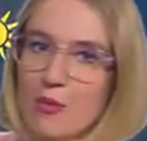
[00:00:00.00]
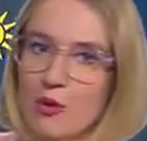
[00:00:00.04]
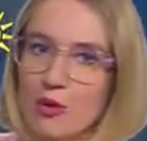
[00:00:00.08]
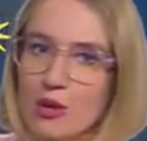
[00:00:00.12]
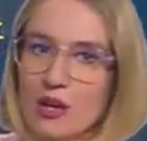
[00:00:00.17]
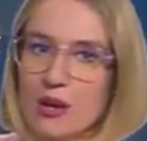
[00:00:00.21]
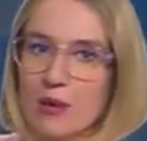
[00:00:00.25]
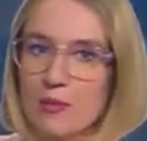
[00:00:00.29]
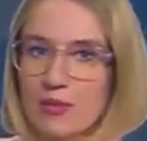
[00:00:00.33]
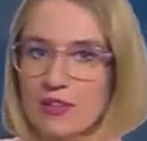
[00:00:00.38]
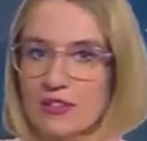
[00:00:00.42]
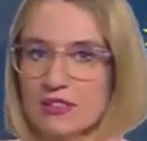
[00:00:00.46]
We're
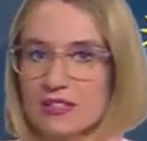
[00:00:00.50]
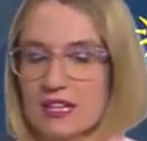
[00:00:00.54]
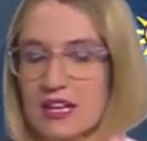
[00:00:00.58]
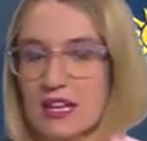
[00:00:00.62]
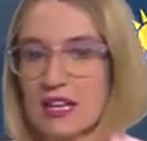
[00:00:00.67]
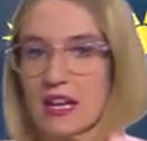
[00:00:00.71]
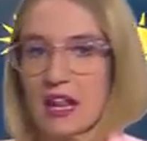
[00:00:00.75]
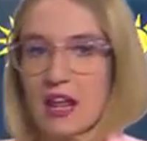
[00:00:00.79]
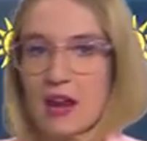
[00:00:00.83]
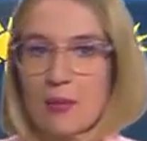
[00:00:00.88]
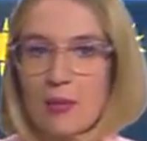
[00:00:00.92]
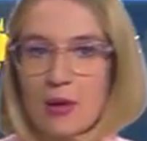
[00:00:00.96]
going to be
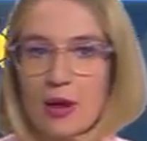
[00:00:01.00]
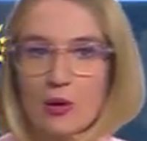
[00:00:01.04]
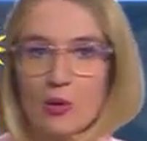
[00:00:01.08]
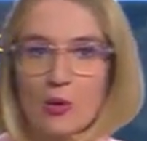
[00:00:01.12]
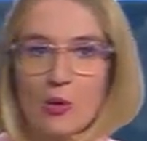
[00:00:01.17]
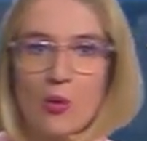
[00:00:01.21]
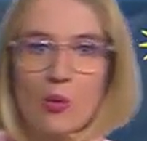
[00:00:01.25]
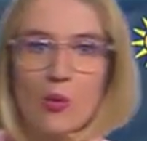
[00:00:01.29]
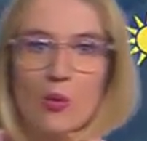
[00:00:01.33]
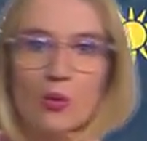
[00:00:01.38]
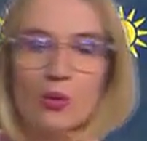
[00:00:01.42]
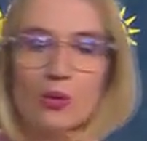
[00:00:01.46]
sitting at about a
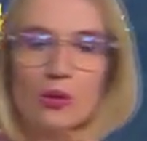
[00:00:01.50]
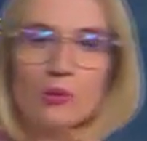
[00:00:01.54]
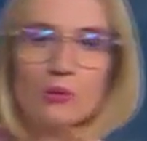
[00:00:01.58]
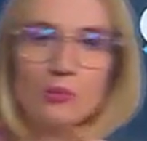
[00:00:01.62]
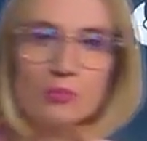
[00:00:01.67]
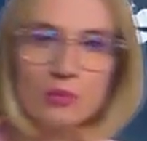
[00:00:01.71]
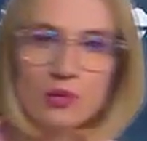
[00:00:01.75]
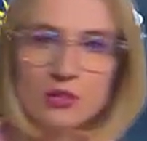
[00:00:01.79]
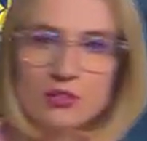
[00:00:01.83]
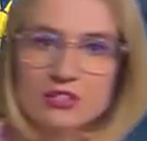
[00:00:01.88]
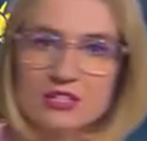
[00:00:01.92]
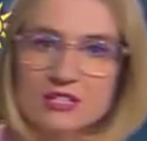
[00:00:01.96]

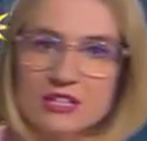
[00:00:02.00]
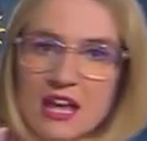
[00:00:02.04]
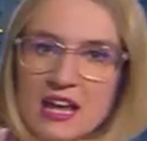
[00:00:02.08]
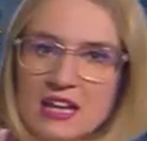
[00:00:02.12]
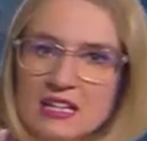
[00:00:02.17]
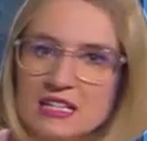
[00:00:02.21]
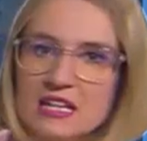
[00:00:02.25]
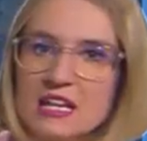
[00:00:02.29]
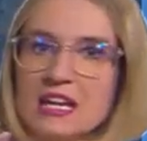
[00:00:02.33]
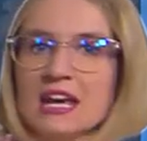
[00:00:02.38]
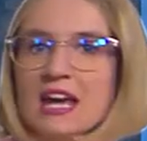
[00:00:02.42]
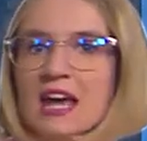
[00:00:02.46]
quarter
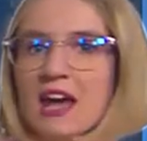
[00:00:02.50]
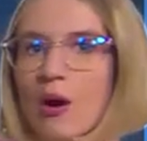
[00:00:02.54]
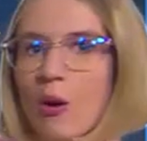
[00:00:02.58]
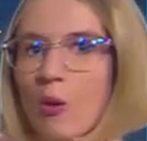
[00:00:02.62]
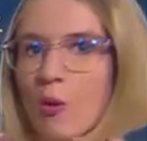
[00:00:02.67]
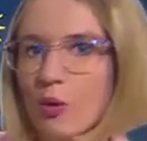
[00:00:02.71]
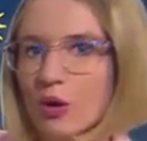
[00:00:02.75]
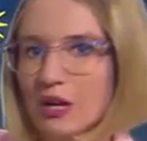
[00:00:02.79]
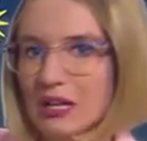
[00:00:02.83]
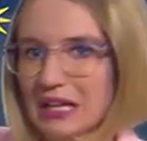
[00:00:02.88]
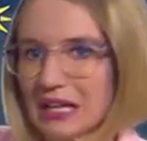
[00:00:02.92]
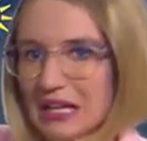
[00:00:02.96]
percent
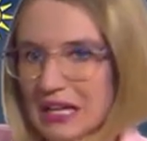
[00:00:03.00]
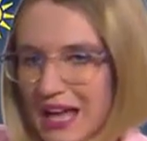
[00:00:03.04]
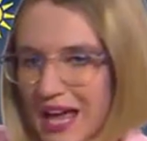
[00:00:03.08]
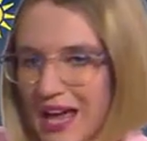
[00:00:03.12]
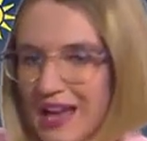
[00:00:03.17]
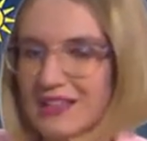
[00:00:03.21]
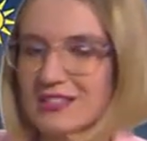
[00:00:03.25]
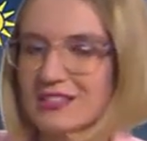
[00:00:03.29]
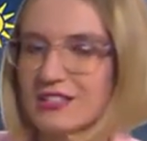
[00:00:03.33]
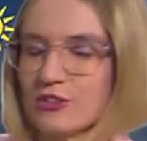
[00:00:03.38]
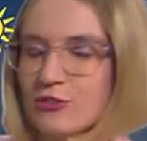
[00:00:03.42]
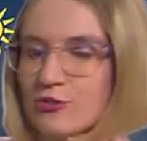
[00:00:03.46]
or
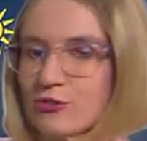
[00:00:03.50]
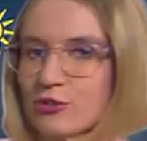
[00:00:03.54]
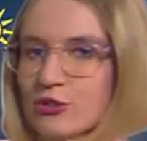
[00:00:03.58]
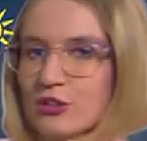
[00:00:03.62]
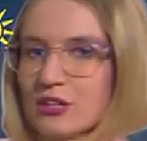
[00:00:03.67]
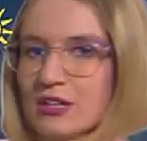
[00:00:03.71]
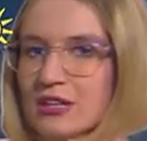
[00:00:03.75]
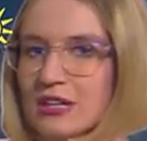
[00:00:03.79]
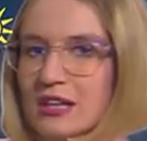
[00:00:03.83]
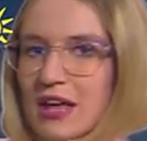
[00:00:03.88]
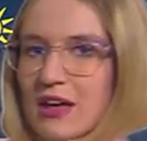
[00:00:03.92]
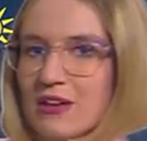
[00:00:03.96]
less for
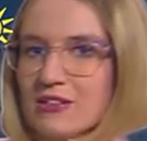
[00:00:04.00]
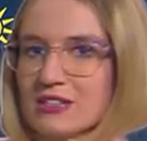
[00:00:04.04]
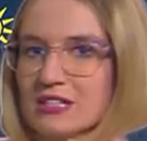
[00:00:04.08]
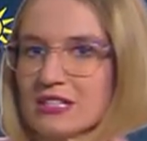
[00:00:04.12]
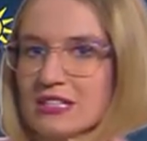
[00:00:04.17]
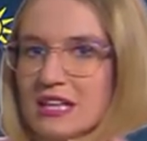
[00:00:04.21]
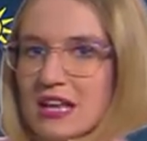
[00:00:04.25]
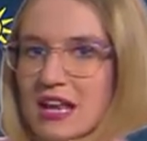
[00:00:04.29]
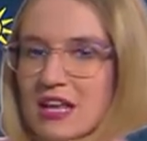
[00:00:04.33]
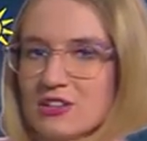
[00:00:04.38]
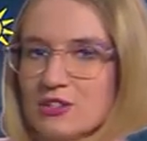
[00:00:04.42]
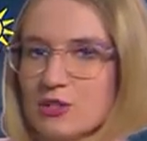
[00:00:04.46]
the
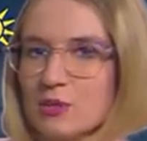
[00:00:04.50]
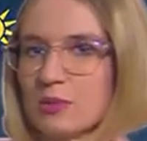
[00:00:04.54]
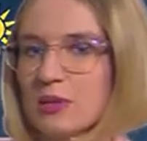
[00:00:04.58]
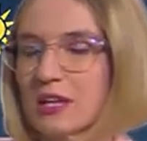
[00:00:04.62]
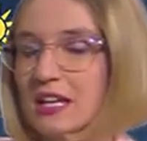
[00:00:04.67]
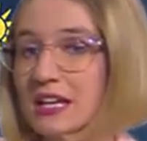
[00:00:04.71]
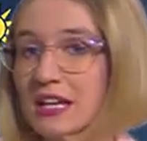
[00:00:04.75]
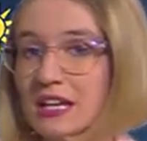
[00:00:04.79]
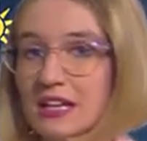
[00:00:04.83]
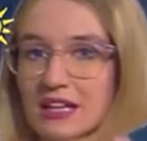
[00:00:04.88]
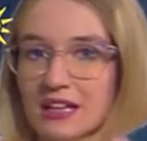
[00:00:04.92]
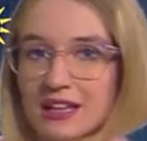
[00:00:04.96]
clouds today. So
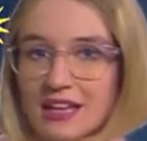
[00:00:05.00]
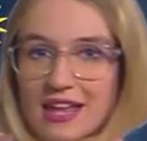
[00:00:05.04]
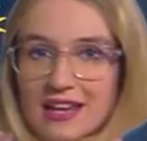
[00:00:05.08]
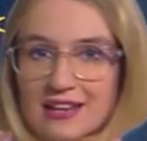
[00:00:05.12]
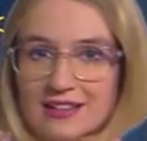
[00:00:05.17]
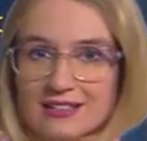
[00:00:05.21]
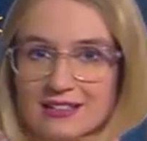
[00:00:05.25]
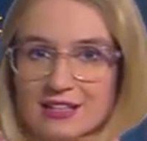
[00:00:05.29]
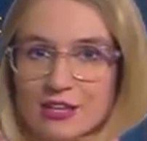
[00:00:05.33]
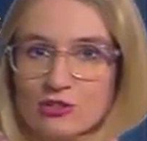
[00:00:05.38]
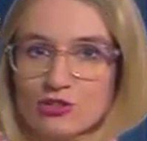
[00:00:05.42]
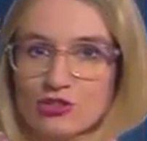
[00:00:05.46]
plan on a lot
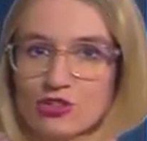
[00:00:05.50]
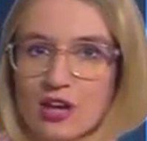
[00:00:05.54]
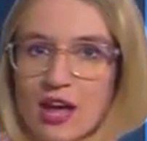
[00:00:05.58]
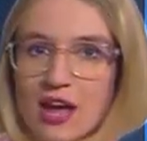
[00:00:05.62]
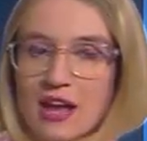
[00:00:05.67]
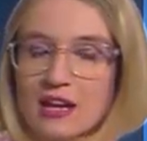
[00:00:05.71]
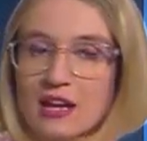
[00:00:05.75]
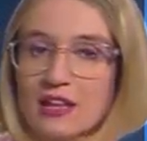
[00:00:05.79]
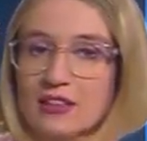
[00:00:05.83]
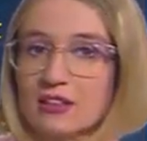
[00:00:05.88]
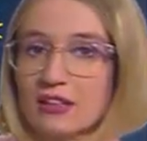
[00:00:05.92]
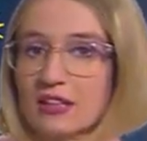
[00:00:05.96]
of
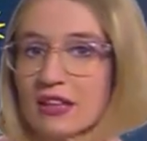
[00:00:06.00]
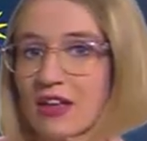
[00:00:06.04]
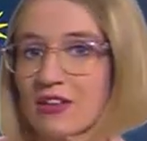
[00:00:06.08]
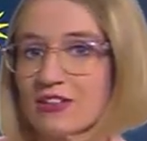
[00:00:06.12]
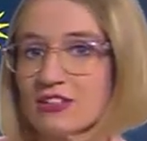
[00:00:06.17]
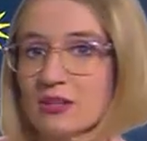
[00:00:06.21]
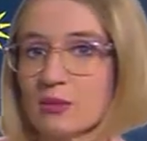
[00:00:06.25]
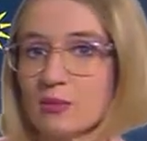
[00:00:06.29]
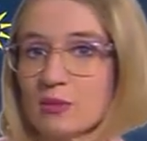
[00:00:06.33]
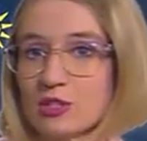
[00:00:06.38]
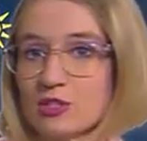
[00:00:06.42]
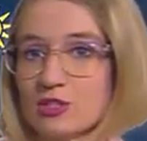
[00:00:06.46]
sunshine and the
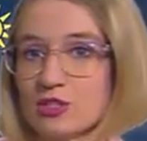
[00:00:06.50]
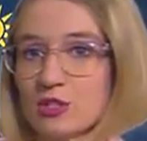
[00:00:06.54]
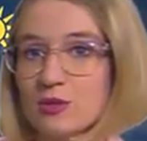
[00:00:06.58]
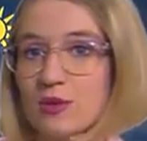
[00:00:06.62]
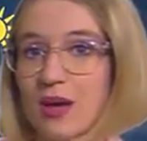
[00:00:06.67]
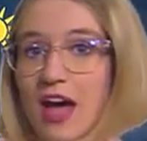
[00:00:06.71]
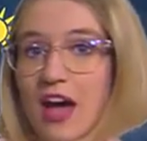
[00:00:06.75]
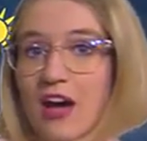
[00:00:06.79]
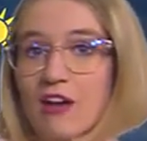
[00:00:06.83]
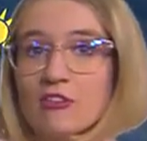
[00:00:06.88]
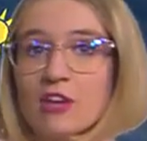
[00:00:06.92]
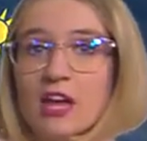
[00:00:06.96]
clouds that we do
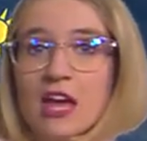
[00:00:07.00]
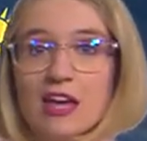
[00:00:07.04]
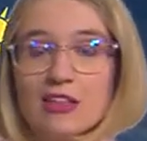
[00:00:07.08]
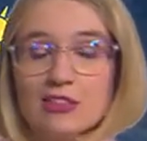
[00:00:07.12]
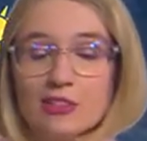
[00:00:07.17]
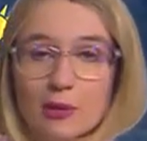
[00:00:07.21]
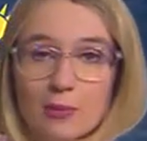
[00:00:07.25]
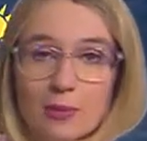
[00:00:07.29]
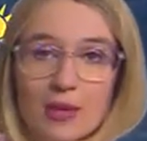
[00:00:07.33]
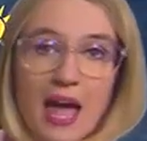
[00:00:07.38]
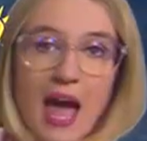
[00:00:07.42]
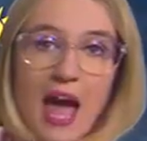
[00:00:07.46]
have,
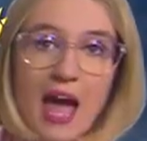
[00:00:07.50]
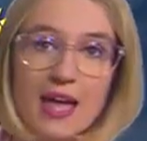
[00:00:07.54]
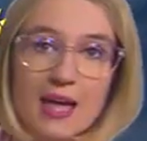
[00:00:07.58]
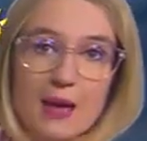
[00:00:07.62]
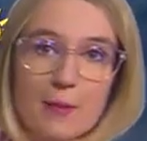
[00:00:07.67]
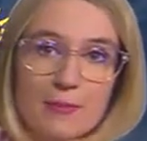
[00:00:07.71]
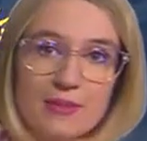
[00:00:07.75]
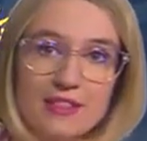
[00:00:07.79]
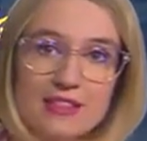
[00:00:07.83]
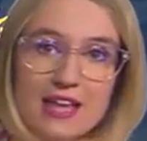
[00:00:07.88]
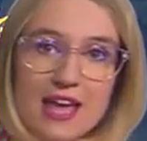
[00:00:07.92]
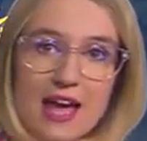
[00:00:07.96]
they'll be high
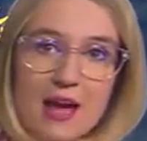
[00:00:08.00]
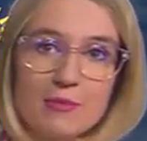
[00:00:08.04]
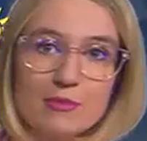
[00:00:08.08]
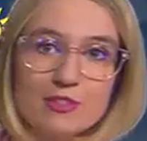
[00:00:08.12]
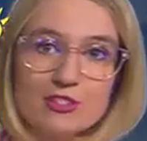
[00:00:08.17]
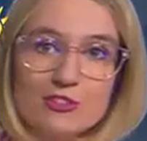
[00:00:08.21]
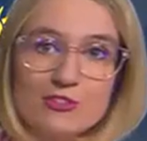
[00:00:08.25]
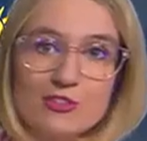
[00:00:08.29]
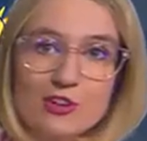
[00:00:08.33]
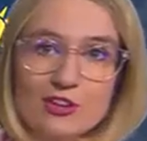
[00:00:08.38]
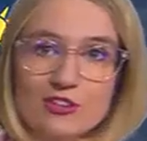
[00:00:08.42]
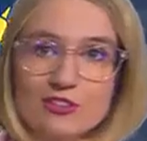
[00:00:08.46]
up in the
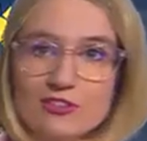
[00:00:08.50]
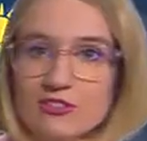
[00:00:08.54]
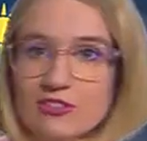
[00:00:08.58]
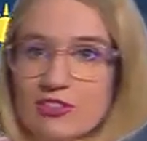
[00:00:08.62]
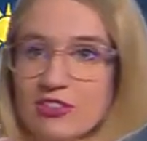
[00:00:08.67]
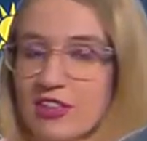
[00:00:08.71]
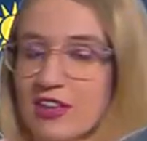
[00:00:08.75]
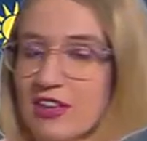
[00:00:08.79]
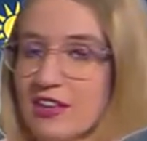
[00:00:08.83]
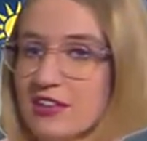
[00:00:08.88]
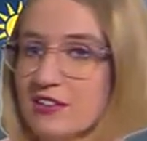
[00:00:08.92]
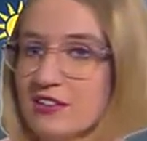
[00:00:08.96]
atmosphere.
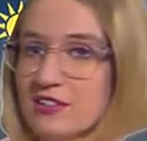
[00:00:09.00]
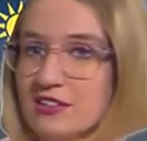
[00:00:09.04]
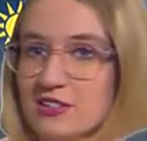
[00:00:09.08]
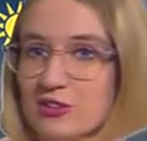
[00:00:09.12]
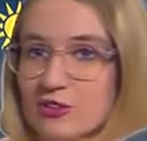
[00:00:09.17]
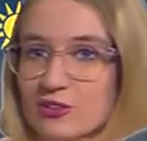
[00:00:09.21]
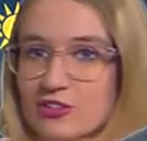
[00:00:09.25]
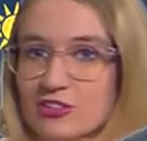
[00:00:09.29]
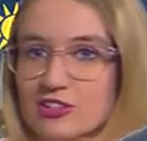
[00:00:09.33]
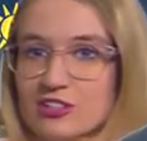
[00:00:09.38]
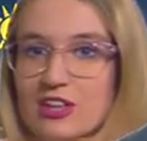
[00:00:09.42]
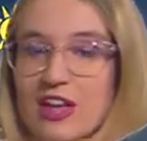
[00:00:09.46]
Thin
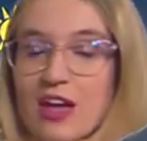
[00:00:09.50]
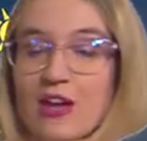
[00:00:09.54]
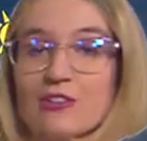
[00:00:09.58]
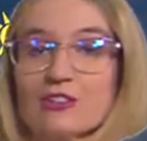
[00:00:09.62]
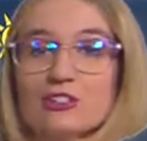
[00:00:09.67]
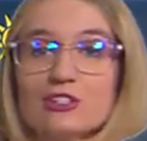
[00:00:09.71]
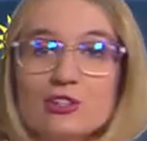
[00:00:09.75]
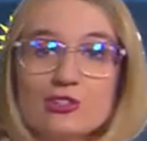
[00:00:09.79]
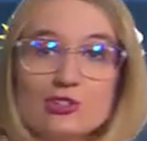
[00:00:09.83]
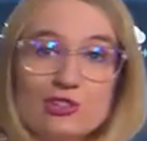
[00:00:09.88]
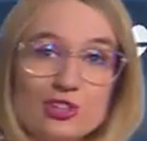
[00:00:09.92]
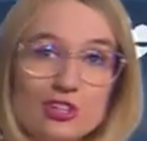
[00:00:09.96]
cirrus
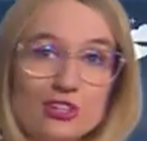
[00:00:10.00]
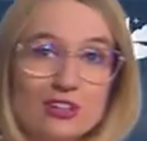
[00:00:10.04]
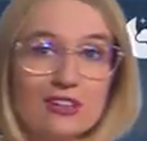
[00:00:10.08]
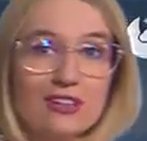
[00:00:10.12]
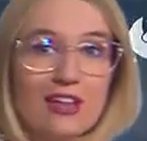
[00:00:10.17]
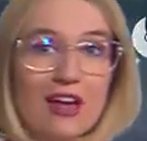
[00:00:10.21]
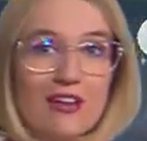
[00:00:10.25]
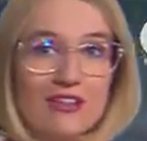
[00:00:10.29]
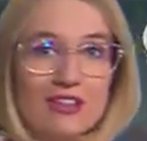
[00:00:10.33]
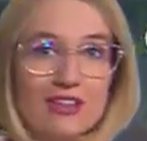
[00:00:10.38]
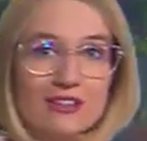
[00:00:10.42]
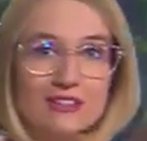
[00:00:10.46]
clouds, they should
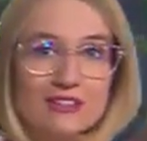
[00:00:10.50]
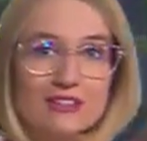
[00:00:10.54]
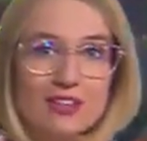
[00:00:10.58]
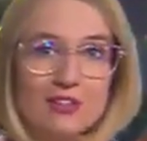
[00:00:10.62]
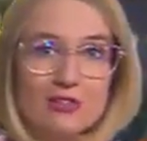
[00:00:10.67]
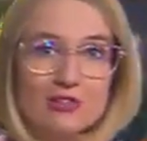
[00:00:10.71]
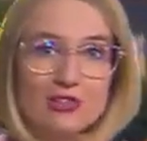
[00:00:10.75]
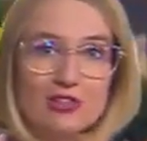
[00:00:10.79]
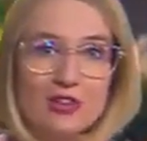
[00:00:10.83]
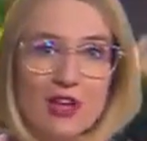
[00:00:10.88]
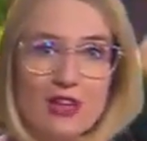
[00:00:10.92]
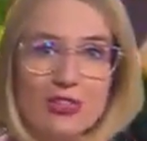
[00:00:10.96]
allow that
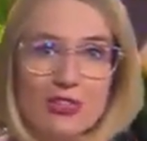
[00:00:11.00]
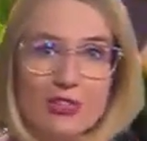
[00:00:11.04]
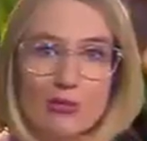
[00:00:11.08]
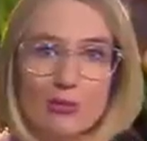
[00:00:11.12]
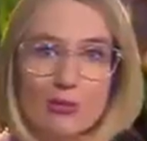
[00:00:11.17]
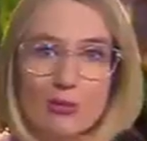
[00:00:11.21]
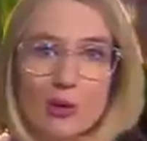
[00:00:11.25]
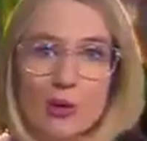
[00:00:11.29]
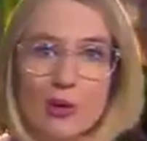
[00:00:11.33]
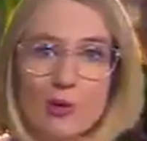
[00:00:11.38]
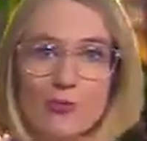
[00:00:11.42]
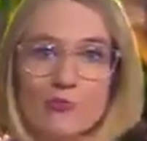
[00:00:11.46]
sunshine
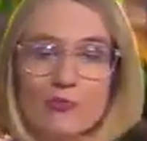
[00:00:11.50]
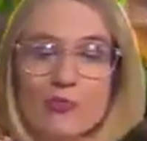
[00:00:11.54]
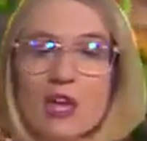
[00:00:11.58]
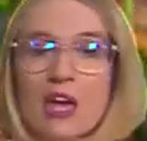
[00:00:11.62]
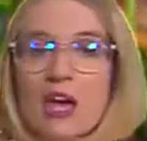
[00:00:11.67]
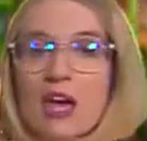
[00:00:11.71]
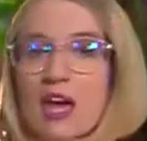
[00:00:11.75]
through.